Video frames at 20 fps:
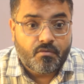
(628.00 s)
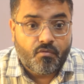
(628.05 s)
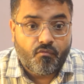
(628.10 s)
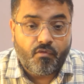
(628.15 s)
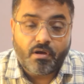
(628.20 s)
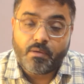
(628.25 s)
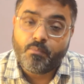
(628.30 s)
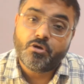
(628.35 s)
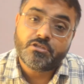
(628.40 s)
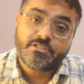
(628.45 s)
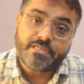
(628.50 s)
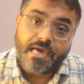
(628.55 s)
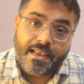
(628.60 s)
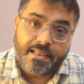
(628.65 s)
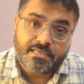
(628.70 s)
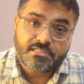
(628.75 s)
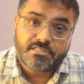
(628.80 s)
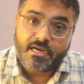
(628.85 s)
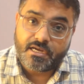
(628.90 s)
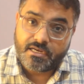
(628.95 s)
one more
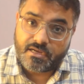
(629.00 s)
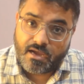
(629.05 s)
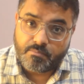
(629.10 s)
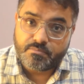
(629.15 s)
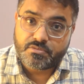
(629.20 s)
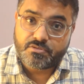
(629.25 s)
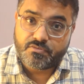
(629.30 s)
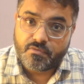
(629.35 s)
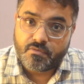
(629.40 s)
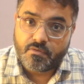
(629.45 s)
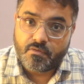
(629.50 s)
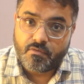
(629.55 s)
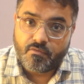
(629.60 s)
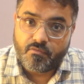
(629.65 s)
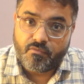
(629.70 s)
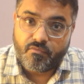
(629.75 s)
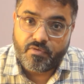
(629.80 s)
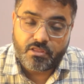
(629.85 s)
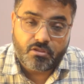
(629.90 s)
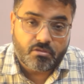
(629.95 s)
challenge that comes
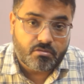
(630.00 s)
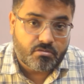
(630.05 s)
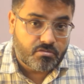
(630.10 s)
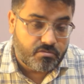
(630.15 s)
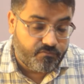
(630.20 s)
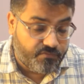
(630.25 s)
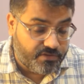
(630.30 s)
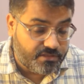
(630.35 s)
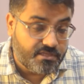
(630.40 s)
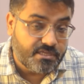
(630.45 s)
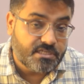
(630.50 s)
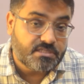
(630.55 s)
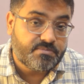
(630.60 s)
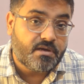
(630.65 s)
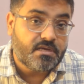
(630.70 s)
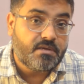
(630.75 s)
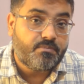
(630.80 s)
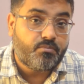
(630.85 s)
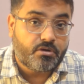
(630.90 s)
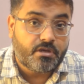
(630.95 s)
with these
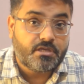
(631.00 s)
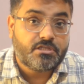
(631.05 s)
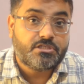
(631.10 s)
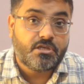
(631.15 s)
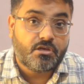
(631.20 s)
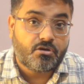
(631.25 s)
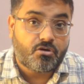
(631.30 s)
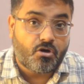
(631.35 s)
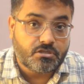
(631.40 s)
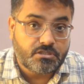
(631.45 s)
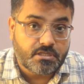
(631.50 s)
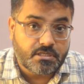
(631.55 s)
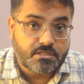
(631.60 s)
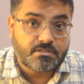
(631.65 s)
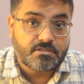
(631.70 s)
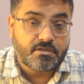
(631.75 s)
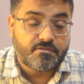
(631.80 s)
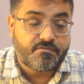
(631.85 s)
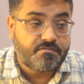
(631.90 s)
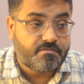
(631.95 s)
many potential
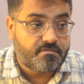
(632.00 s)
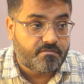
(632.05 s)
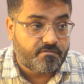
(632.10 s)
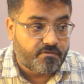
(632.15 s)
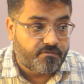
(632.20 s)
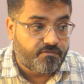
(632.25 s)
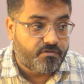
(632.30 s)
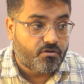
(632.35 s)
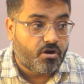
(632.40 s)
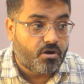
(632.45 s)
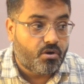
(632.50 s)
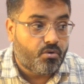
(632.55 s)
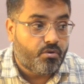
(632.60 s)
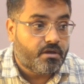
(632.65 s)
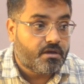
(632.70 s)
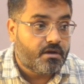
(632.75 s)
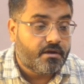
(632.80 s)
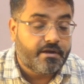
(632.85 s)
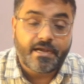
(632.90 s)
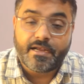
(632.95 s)
causes, if you are
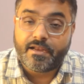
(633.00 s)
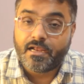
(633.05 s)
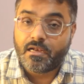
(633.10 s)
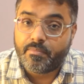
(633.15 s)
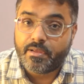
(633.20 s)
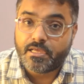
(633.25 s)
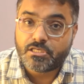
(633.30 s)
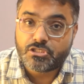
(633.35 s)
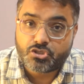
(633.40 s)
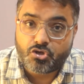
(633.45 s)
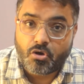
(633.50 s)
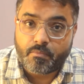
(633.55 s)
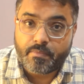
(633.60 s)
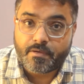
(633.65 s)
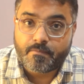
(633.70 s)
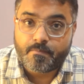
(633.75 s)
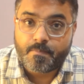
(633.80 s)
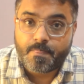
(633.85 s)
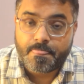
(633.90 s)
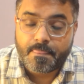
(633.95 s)
doing a detailed
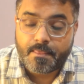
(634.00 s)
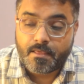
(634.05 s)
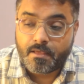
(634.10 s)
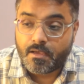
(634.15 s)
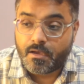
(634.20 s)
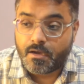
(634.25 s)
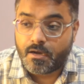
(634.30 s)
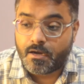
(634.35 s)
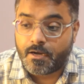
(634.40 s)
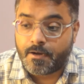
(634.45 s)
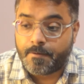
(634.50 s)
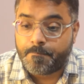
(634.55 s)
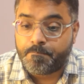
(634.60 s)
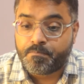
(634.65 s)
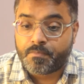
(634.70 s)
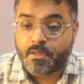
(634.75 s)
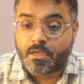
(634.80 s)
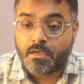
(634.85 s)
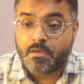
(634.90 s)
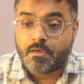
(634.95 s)
brainstorming,
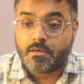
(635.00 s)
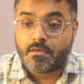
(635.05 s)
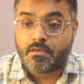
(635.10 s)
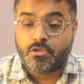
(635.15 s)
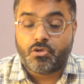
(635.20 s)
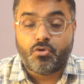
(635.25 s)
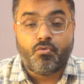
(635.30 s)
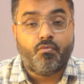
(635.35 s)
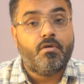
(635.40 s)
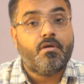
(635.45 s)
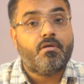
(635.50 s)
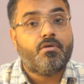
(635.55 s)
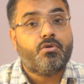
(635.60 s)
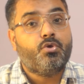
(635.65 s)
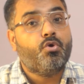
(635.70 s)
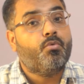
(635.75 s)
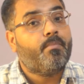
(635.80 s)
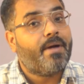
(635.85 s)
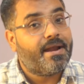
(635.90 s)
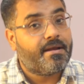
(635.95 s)

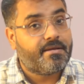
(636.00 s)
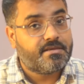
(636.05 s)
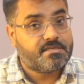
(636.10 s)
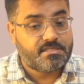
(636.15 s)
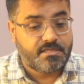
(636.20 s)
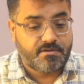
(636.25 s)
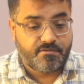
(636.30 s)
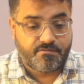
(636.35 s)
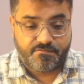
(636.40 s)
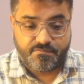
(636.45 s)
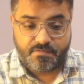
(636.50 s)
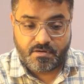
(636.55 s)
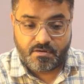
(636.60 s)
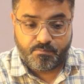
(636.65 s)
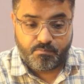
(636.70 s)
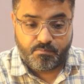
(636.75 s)
you might receive